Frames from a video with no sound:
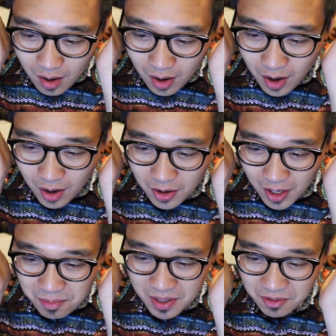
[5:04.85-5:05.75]

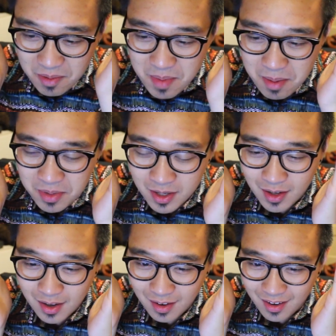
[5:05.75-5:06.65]
Apink,
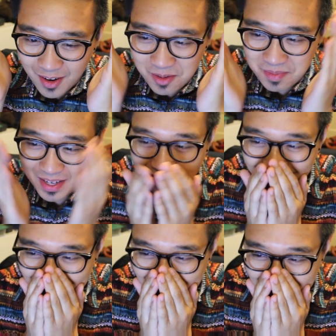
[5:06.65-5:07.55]
remember. Oh my god, they